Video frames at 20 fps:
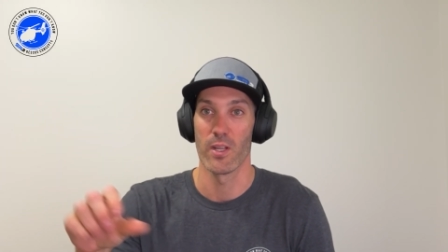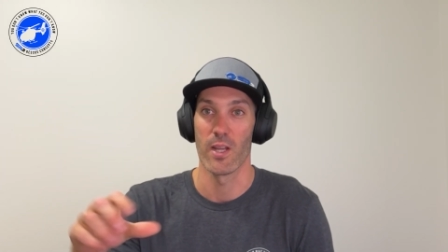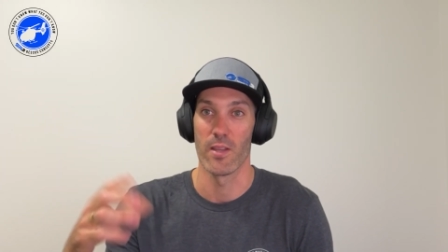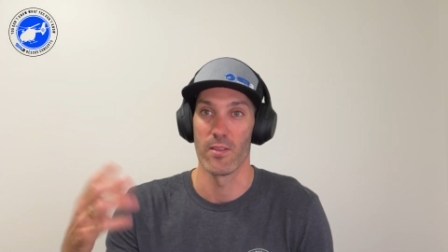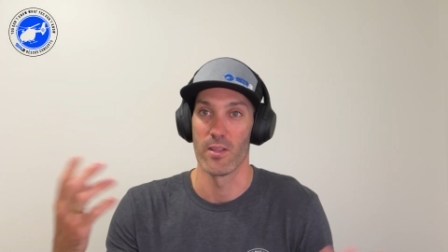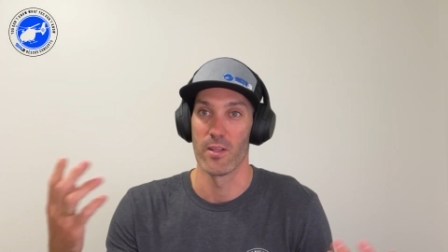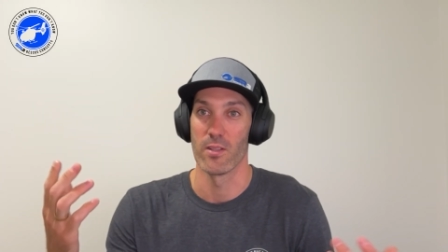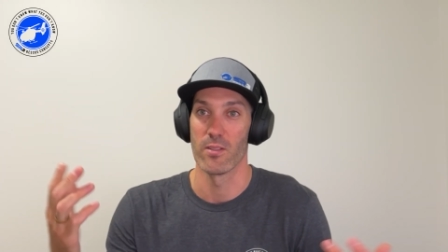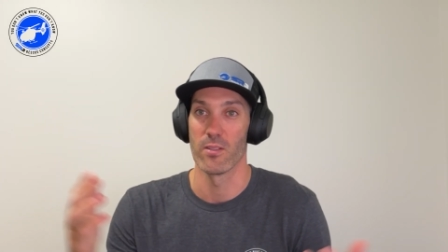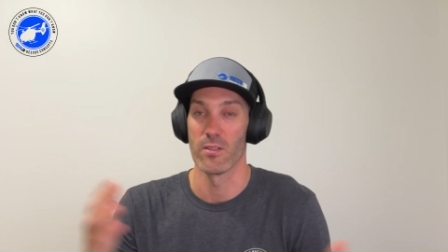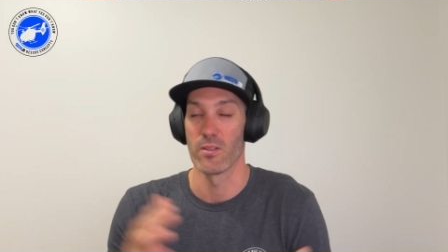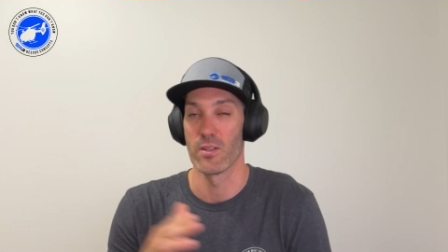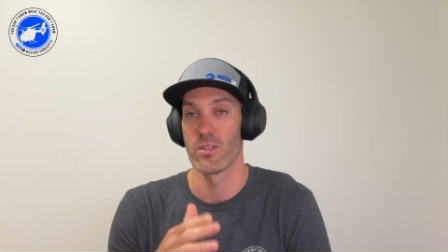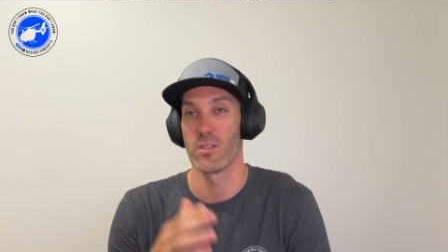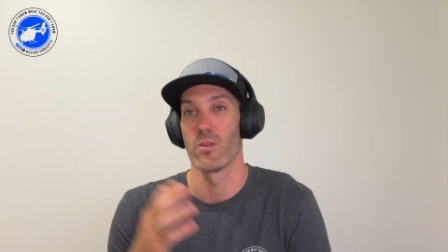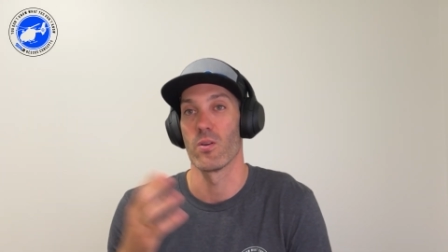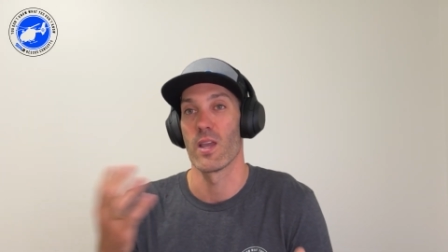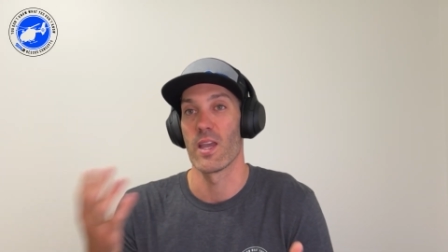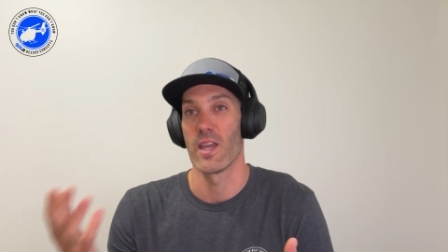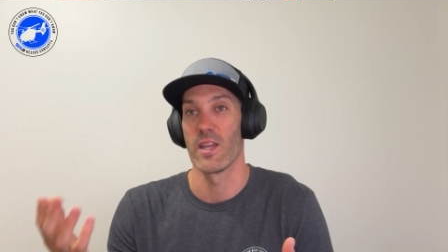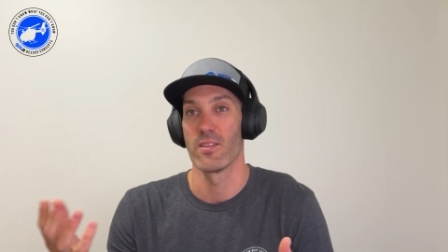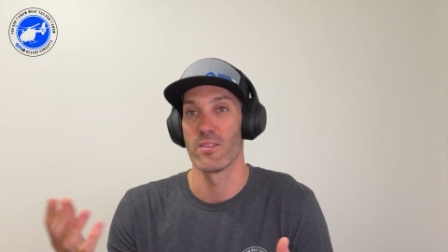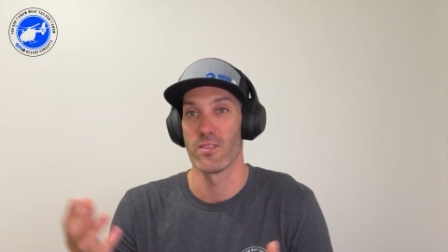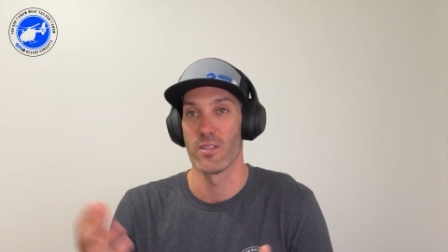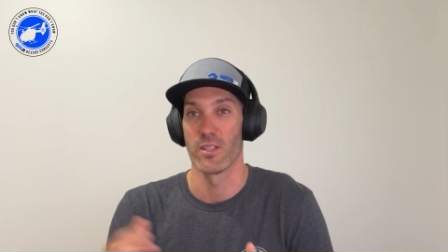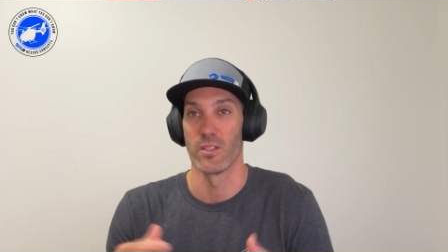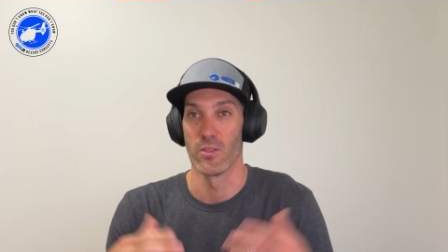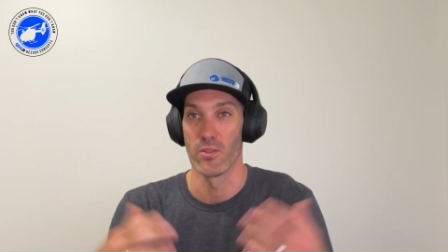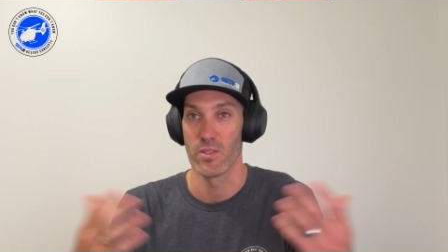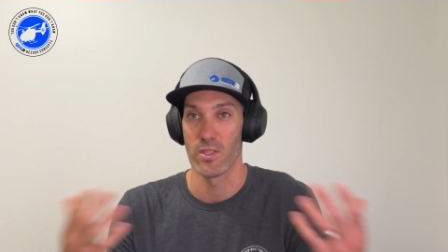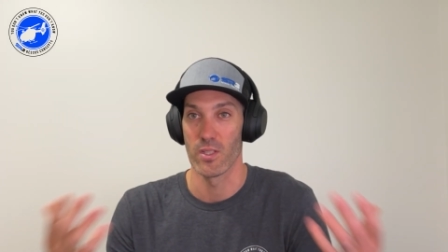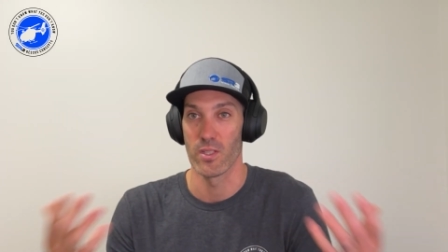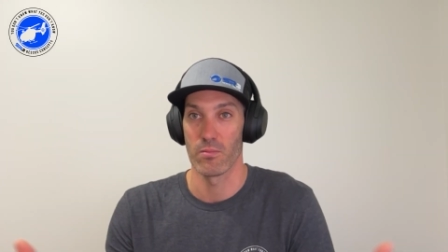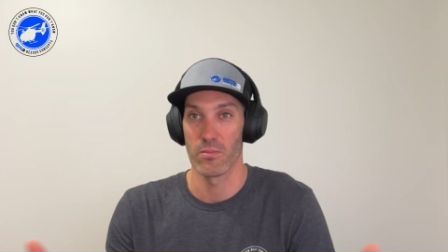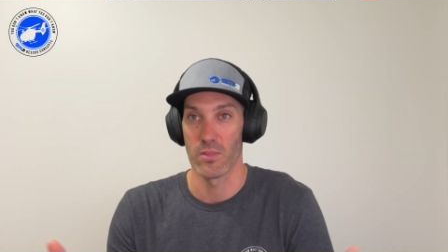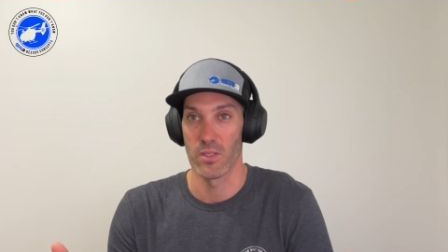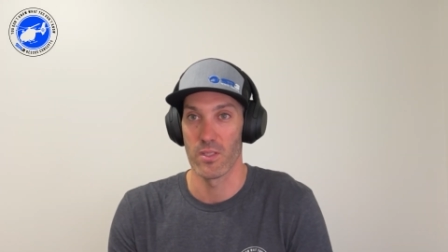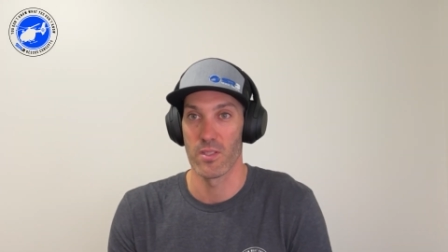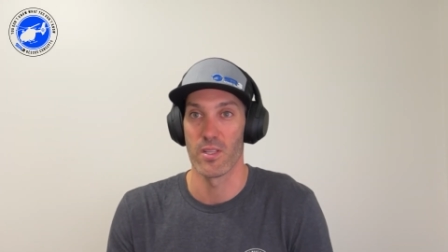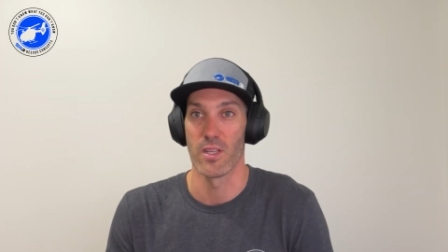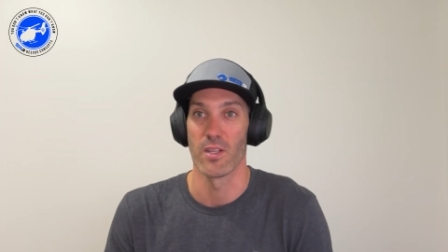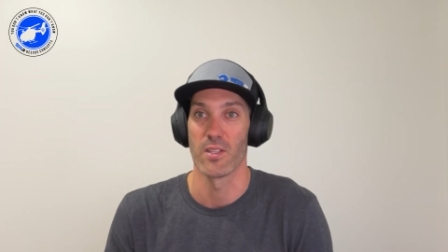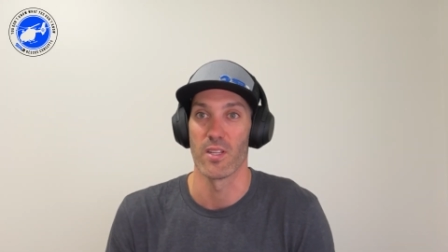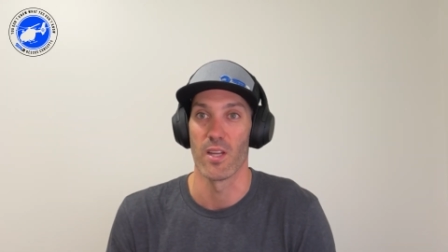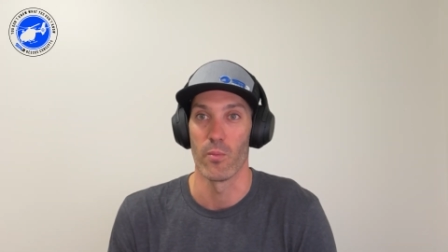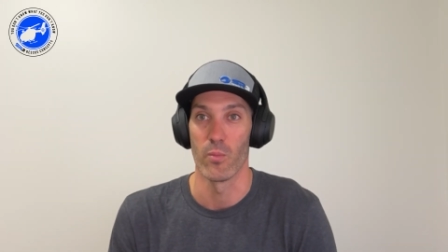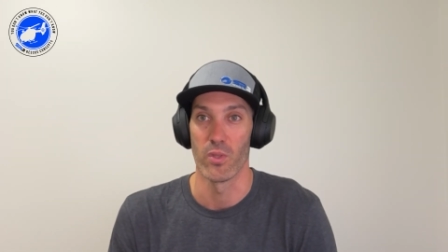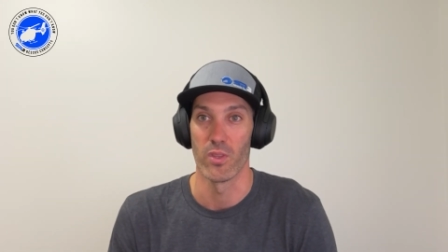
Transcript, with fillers: And then as long as your hand signals are synced up with the